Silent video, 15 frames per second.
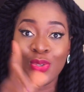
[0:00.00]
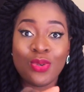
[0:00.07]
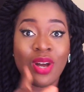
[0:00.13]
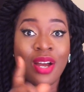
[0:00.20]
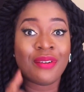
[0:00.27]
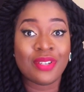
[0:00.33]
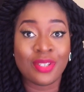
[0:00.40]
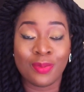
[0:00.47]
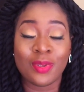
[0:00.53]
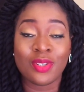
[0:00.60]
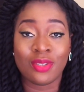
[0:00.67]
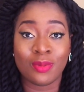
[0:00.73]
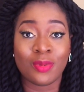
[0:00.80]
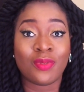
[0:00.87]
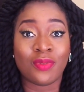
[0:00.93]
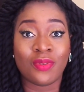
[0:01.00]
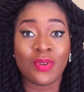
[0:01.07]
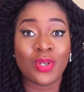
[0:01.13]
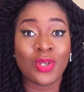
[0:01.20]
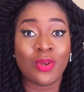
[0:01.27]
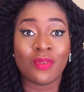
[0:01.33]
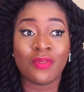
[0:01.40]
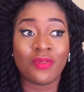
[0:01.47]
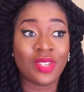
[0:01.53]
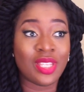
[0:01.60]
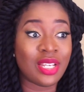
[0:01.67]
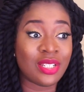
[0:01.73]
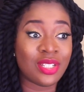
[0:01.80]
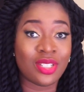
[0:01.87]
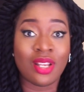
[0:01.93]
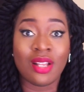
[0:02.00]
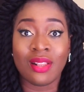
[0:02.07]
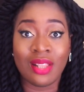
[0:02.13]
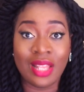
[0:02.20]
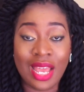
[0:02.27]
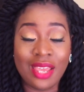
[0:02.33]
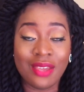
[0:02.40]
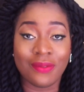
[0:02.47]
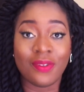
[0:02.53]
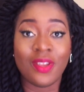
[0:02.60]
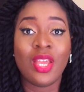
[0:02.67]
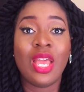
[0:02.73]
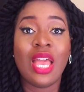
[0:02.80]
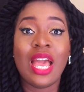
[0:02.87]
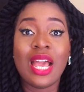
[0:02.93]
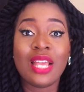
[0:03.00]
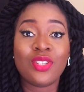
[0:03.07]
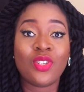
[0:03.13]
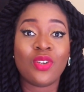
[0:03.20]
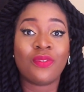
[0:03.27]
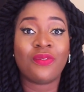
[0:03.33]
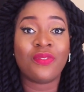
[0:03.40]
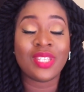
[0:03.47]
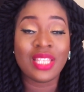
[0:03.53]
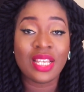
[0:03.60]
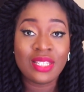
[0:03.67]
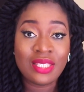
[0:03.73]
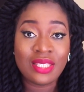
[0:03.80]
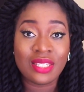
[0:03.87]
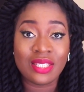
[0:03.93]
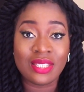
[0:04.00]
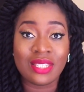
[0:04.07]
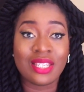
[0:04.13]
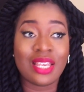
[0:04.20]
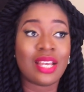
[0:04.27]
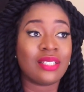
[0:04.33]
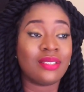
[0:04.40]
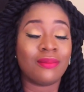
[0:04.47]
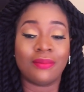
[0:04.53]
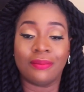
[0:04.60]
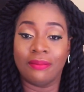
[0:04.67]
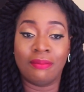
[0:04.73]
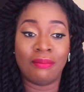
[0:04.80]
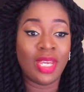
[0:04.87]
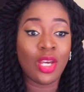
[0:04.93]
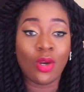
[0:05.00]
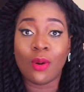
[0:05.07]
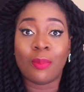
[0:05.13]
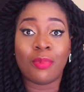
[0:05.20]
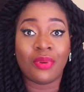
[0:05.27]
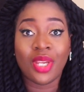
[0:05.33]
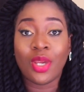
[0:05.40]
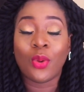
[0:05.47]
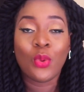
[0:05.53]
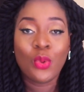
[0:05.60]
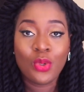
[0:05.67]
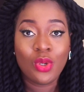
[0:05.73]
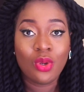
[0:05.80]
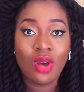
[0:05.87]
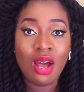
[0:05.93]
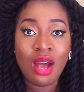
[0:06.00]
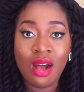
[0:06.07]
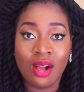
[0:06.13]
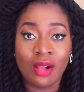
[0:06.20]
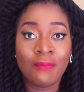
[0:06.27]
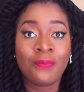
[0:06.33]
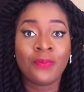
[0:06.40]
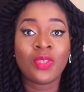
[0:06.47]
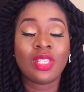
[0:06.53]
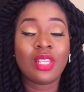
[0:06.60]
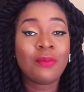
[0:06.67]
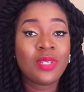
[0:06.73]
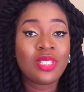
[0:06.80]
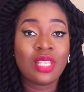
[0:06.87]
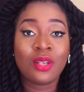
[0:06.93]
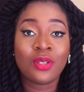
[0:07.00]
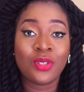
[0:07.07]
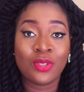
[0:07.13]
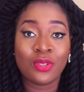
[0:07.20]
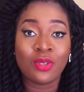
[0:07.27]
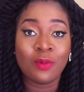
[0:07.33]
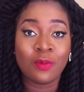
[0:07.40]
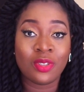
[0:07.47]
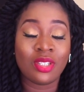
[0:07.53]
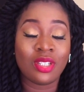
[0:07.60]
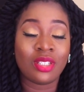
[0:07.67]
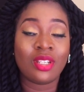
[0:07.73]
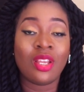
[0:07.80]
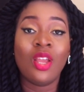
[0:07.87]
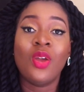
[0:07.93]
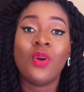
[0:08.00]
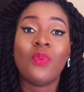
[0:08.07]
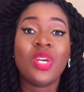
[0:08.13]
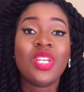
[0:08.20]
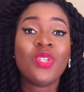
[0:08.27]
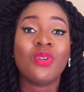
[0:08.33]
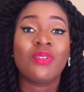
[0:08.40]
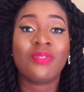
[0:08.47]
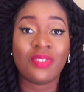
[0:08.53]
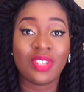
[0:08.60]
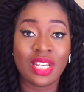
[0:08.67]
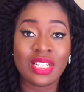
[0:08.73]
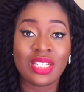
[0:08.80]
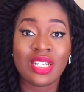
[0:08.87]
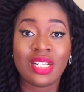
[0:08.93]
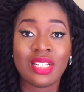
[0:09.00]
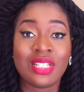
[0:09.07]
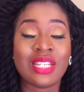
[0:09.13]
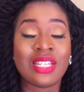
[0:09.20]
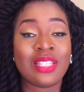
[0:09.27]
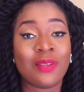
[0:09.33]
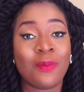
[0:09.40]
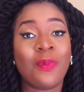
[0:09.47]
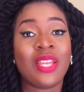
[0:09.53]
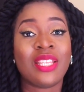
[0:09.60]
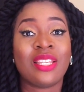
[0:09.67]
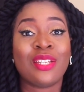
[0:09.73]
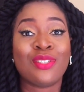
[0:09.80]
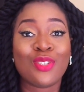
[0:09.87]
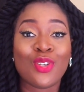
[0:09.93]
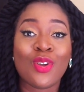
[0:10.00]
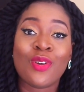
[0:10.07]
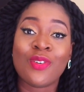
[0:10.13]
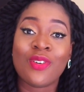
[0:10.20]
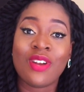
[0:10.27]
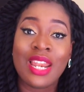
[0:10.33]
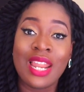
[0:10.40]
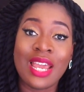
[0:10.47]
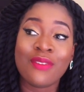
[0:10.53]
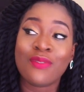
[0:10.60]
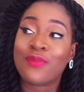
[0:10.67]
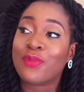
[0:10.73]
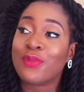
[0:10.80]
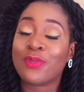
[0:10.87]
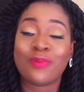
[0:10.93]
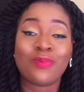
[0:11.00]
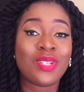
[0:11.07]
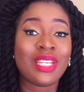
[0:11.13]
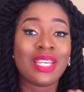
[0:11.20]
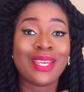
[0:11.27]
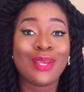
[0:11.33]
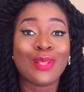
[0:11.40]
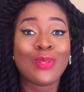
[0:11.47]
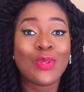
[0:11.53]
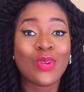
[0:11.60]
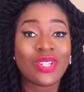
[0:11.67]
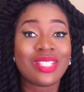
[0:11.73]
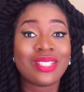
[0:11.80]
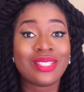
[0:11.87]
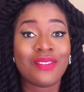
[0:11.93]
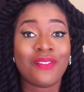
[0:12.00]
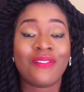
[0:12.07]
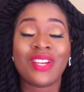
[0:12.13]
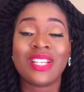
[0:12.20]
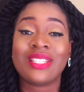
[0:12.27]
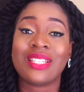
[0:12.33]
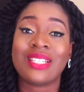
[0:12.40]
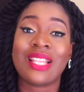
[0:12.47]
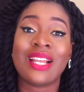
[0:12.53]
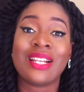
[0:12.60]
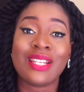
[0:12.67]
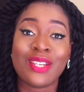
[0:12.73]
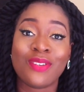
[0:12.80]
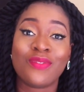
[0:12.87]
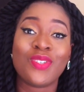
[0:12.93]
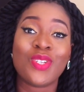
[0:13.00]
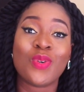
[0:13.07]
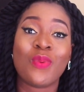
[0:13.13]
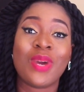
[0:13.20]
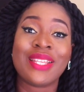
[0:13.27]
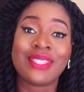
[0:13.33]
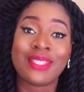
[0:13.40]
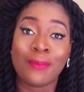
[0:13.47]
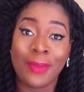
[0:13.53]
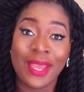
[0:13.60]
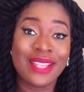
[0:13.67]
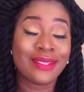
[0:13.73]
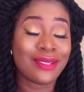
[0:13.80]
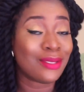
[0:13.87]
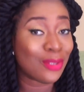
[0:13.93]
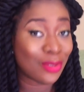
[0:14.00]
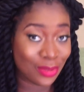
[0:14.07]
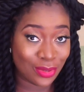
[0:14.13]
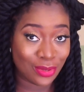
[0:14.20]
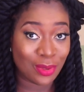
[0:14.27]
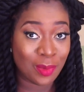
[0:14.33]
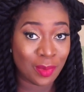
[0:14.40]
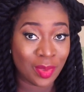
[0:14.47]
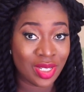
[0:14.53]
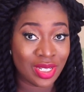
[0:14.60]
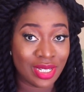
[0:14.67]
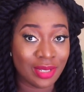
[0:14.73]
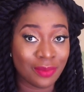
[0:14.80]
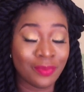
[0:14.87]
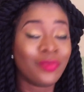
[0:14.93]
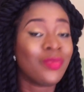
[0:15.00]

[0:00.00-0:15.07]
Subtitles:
you are responsible for your financial life. And your finances can make or break who you are. Let me tell you something. When you're financially independent, your life will be a lot different than if you were dependent on somebody.